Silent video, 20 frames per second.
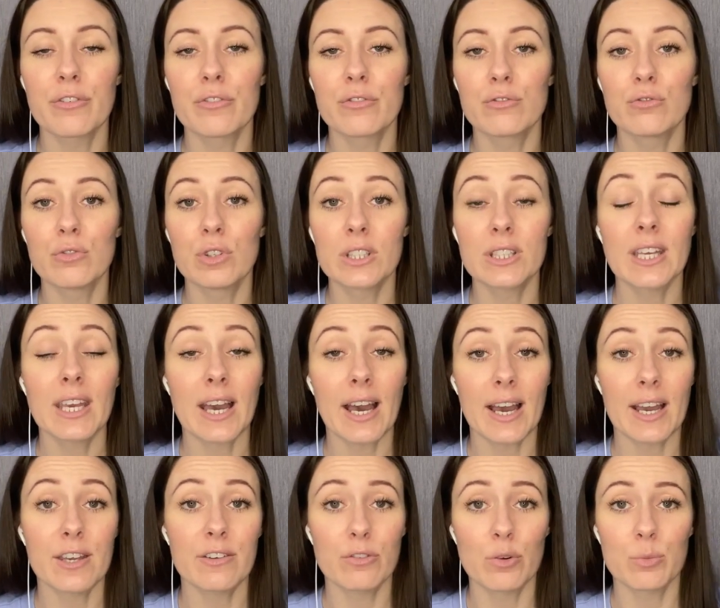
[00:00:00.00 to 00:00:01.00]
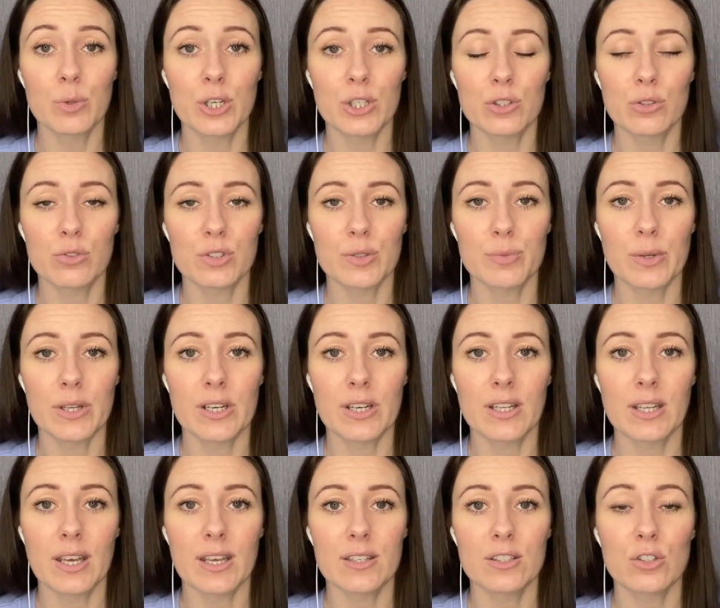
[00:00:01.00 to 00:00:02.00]
really high vibrational spirit
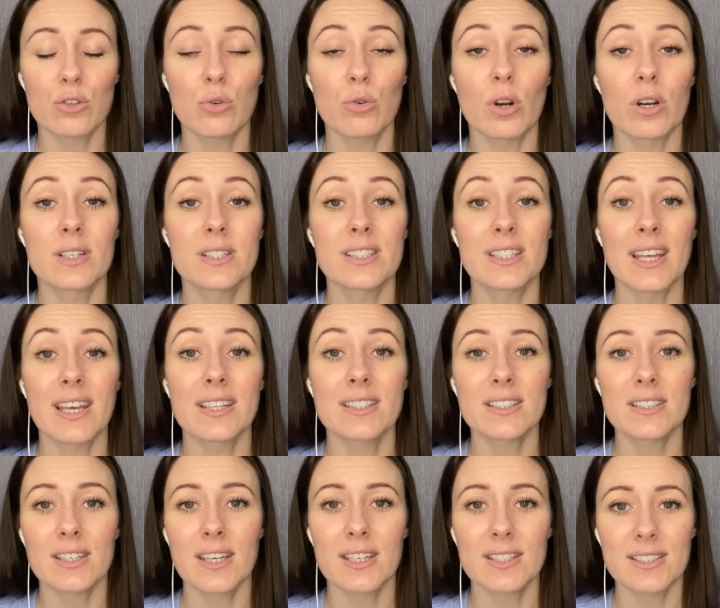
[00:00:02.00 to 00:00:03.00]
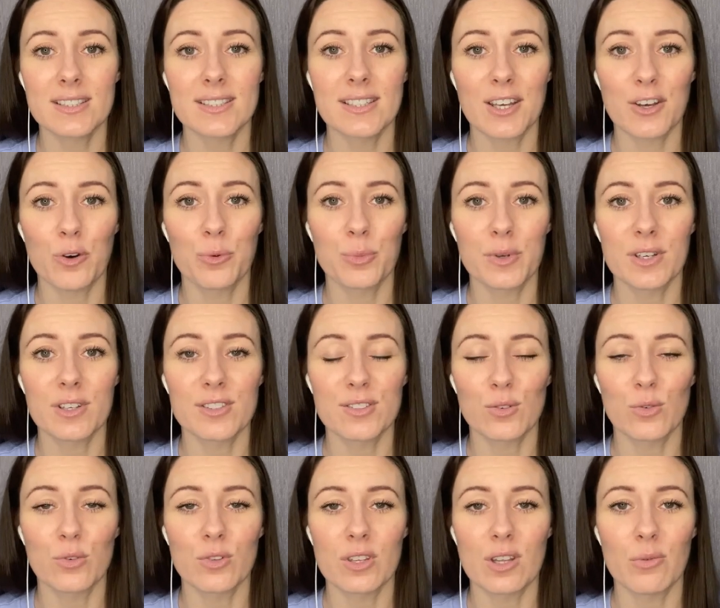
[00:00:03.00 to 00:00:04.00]
guides who are dedicated to helping us
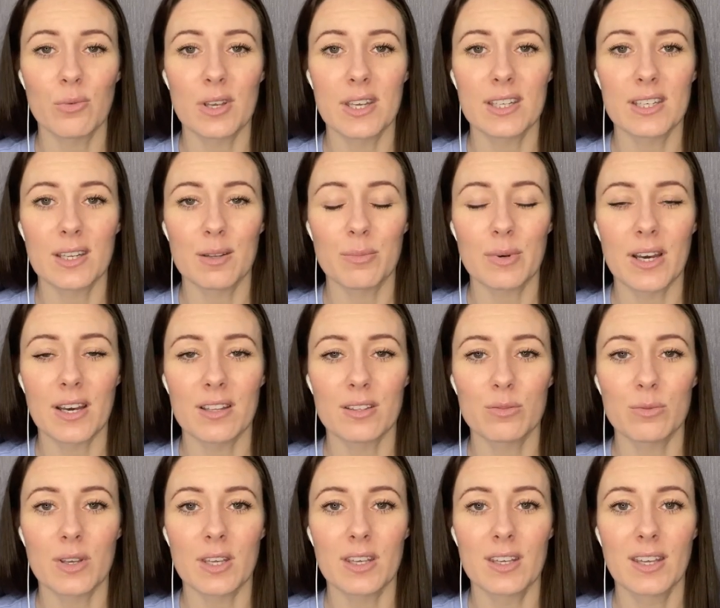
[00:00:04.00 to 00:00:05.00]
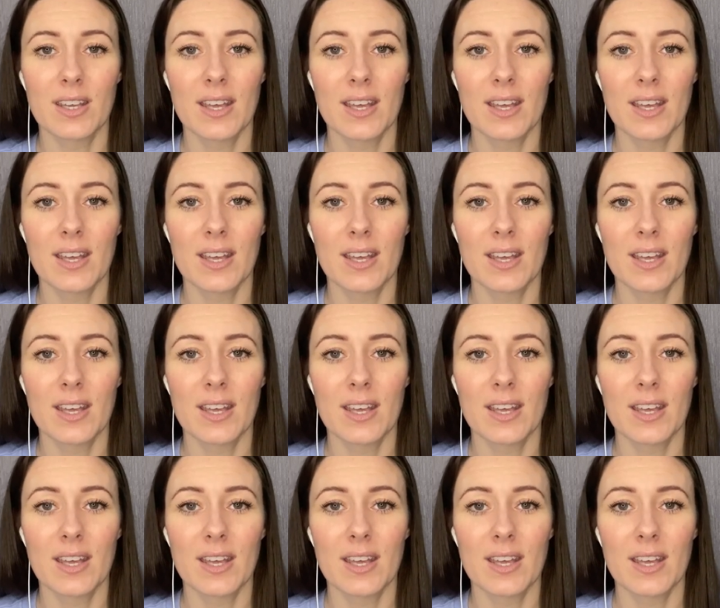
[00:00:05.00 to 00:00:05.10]
on the awakening pathway.